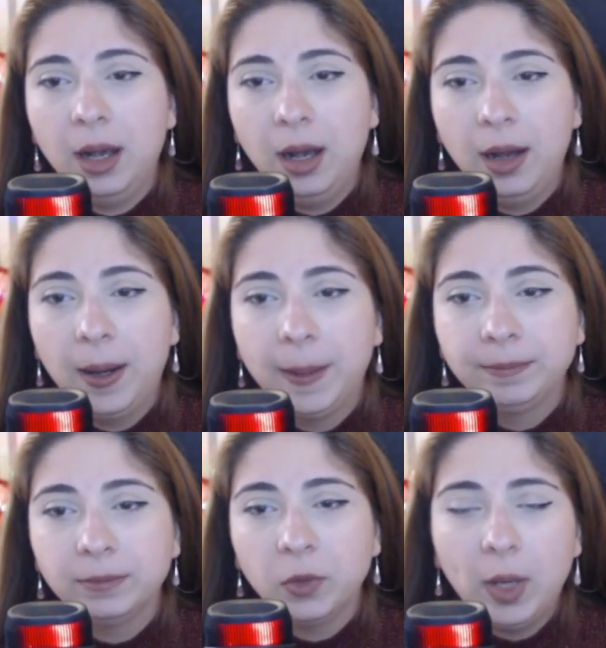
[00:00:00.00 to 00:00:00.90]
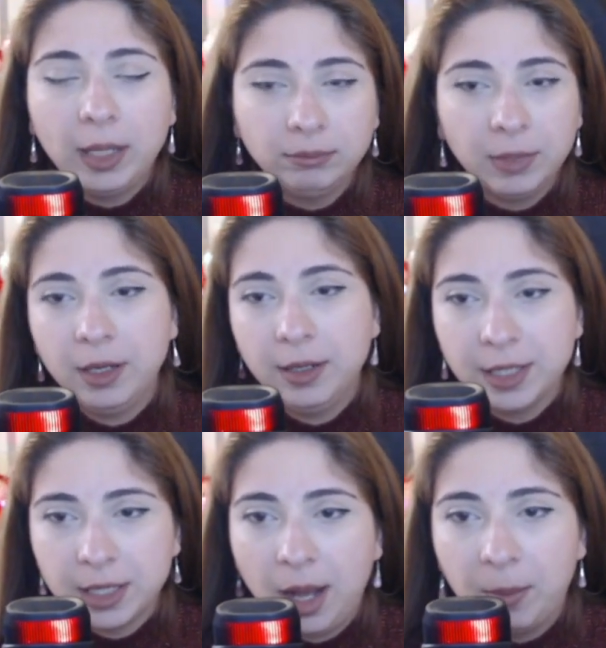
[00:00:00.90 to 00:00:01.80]
um well here
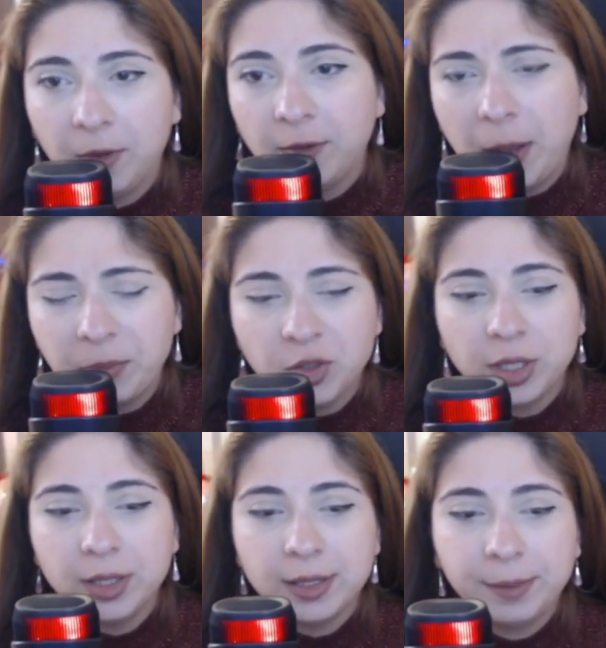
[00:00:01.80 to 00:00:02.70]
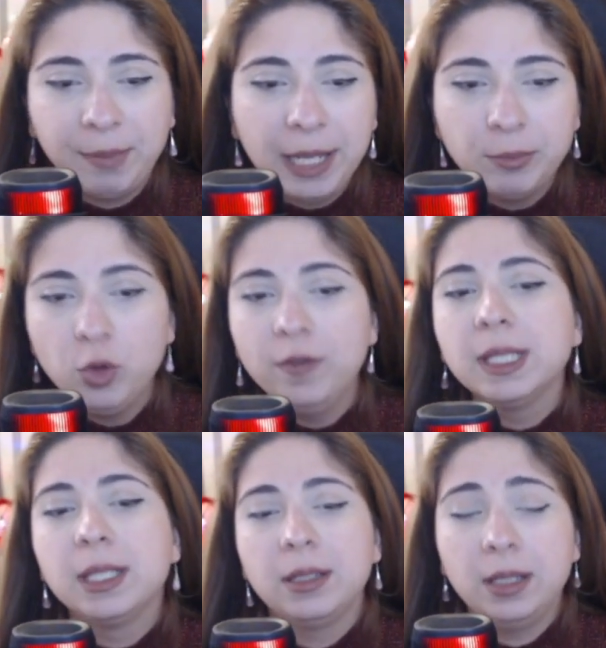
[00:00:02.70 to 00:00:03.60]
is couple of options the main move
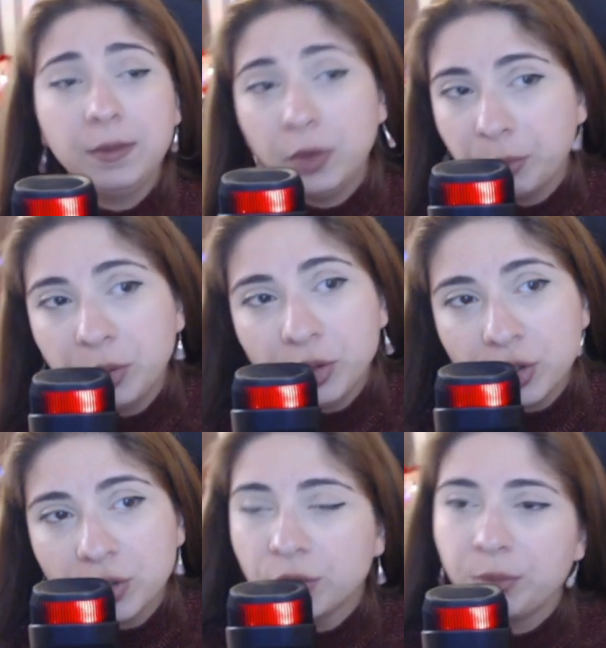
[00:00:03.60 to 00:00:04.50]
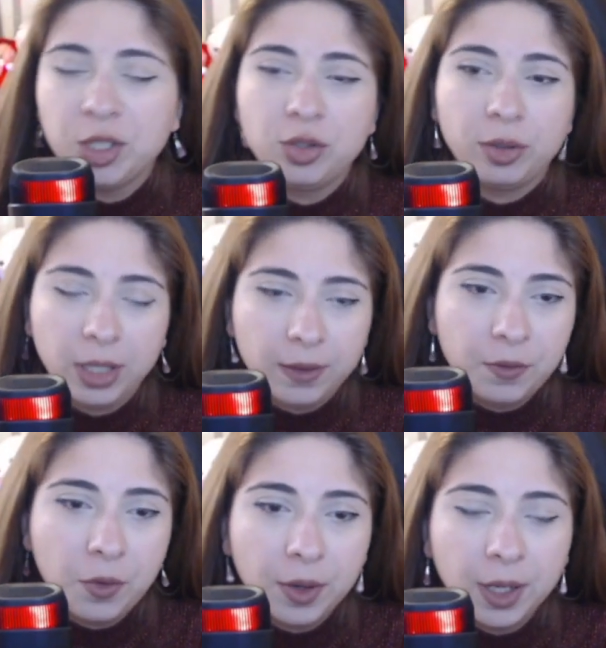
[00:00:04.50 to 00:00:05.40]
is the d4 push to push the
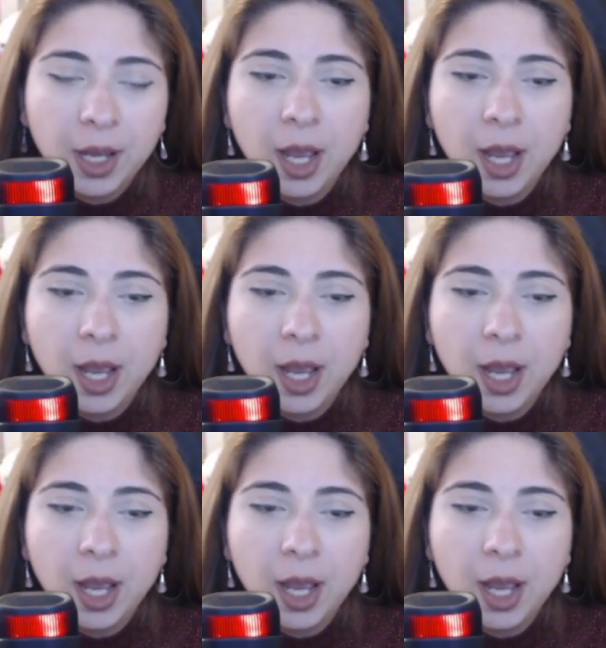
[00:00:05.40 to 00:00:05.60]
d4